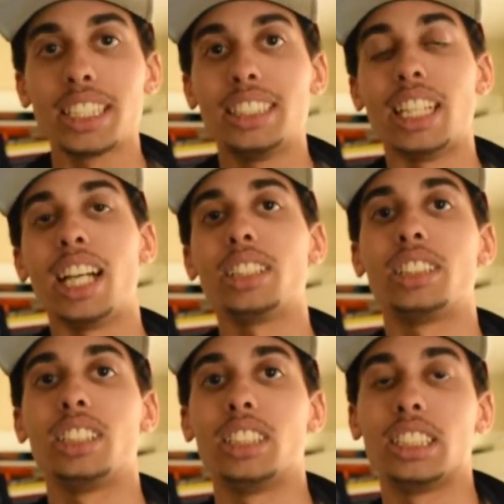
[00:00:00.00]
the entire
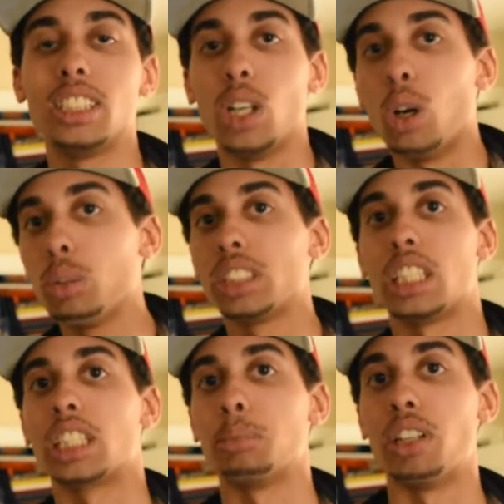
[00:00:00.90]
series, he always
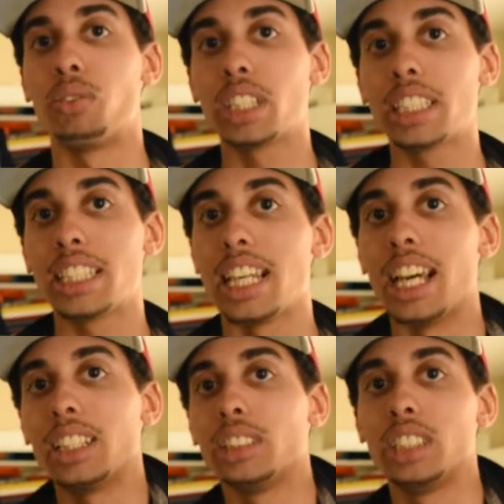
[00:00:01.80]
talked about feeling the
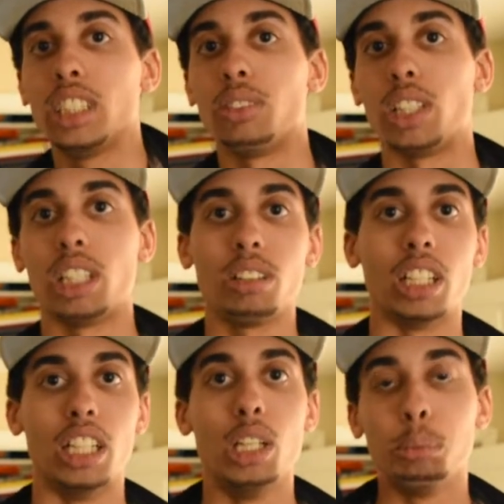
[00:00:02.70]
energy of
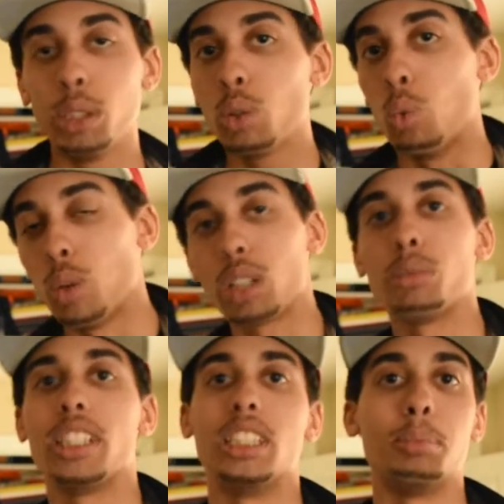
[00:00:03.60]
Alola, being one
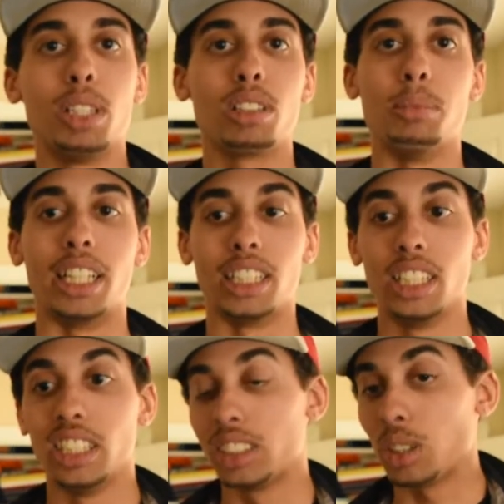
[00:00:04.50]
with his Pokemon.
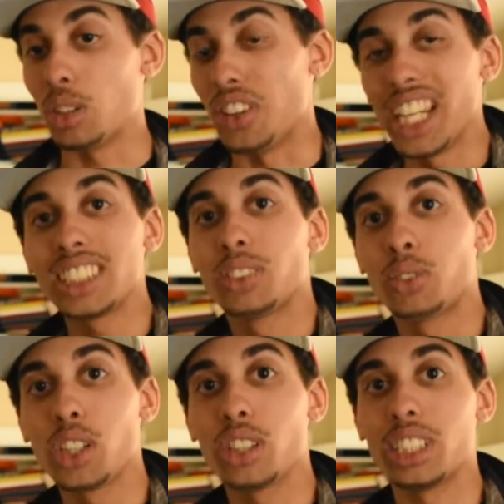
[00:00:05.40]
So that's
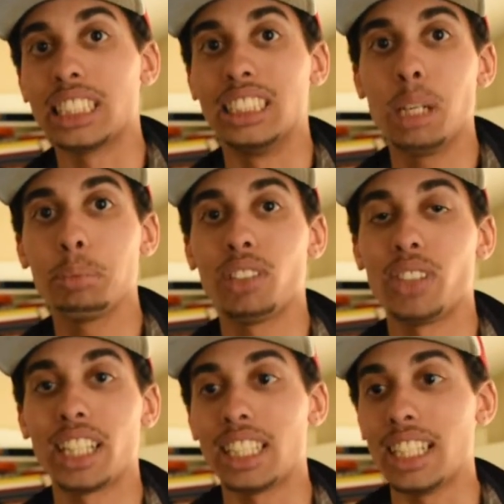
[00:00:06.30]
further
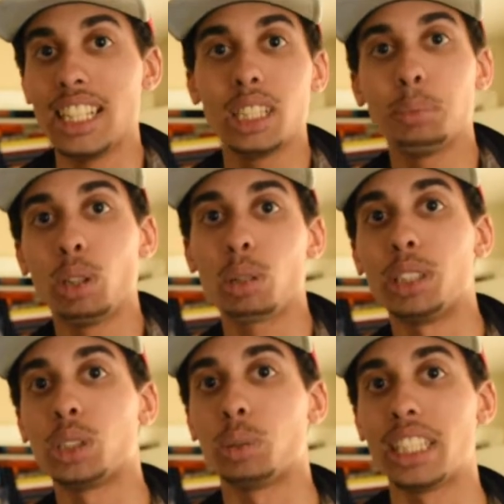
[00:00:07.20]
exemplified in the
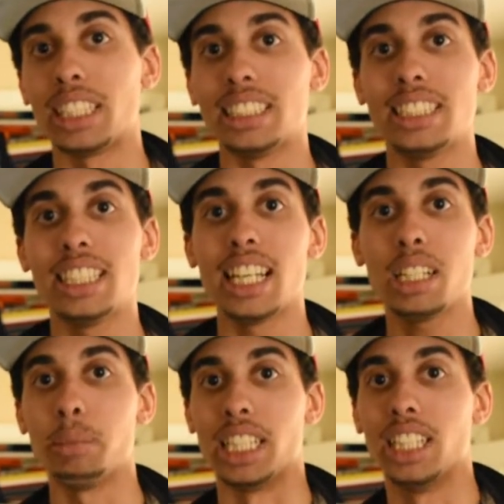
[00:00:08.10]
Pokemon 2019
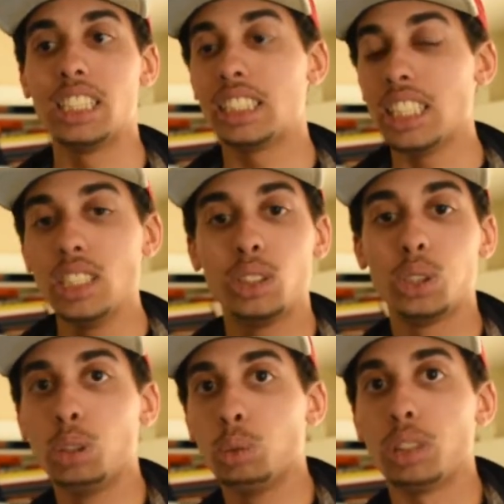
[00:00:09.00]
anime. He's in
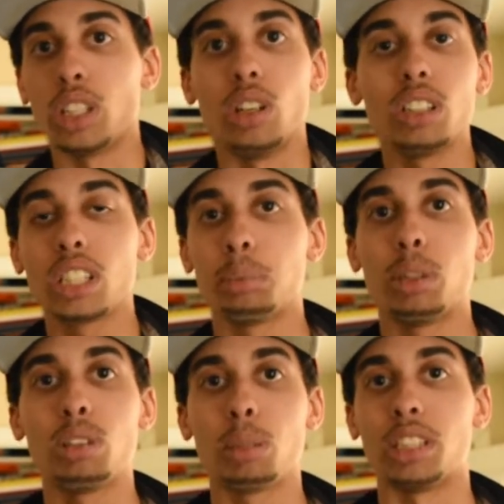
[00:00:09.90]
tune with all of the
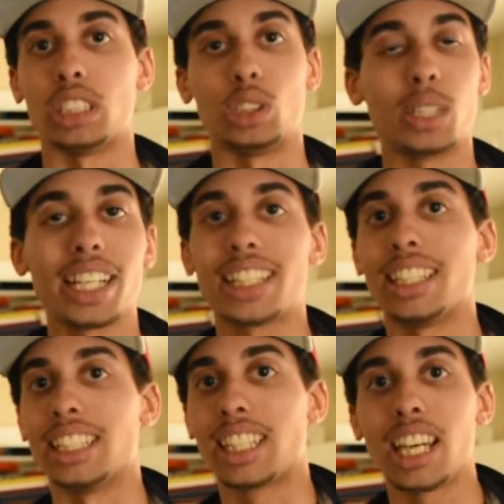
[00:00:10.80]
Pokemon,
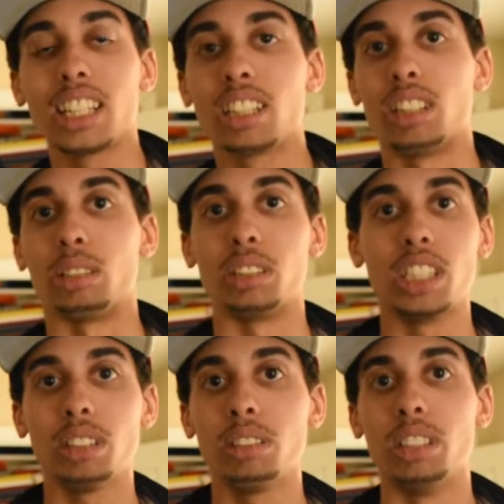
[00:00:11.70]
Dragonite, Gengar,
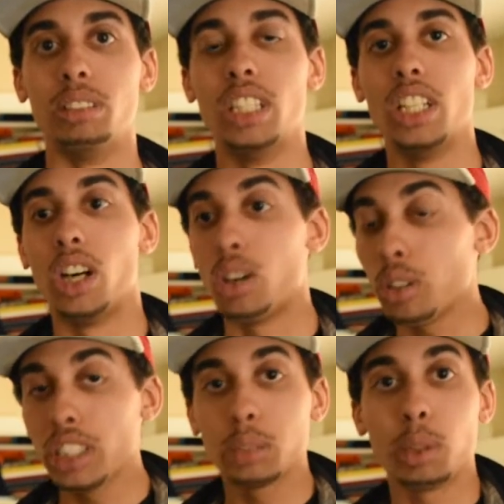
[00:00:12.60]
Riolu. All
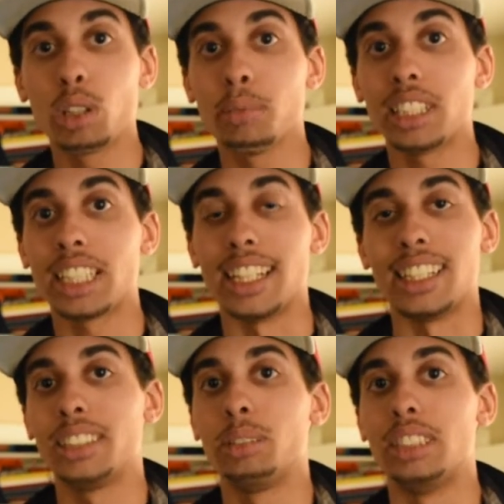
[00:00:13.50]
these Pokemon got
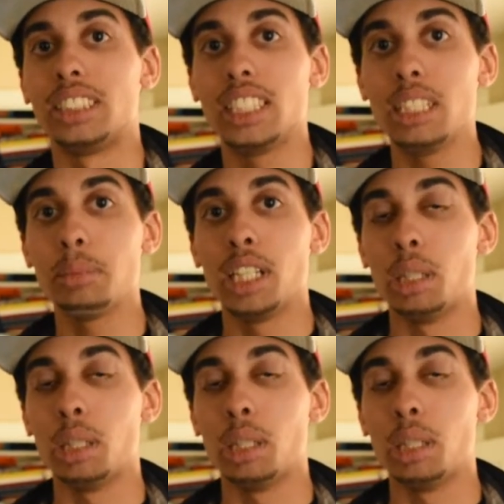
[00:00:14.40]
added to his team